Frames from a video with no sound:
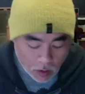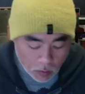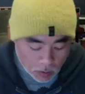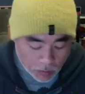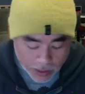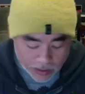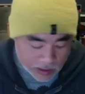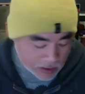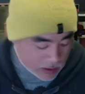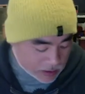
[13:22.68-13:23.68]
Well, Brian,
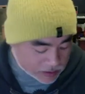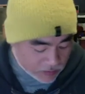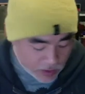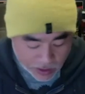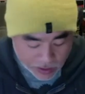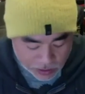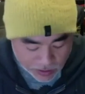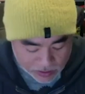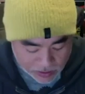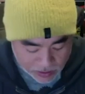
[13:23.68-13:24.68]
it's a very
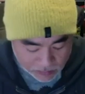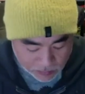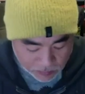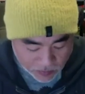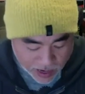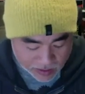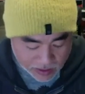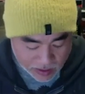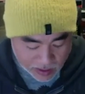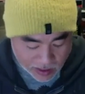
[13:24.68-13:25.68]
interesting fact
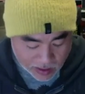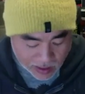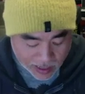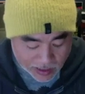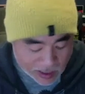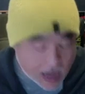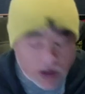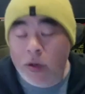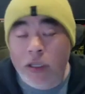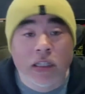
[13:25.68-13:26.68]
that I did not
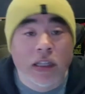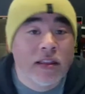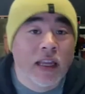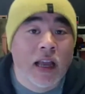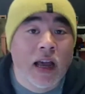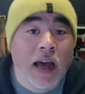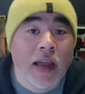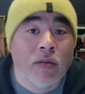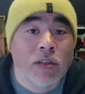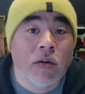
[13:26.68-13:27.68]
originally think
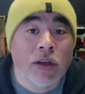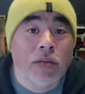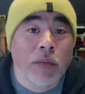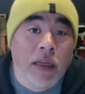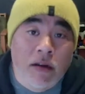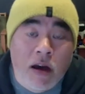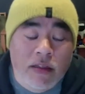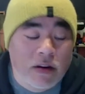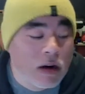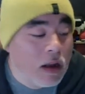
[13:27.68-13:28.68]
I was going to be an
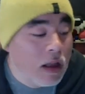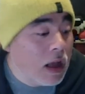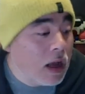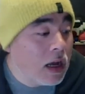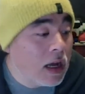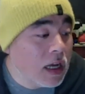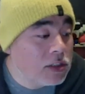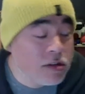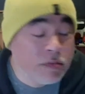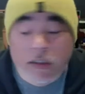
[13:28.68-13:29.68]
author.
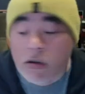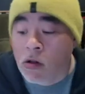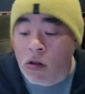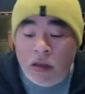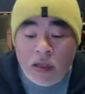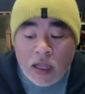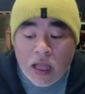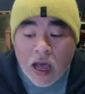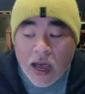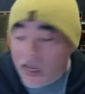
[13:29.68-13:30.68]
Truth be told,
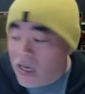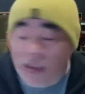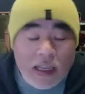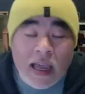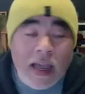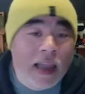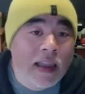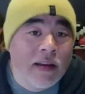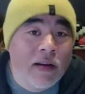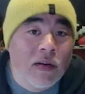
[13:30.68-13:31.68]
I didn't think I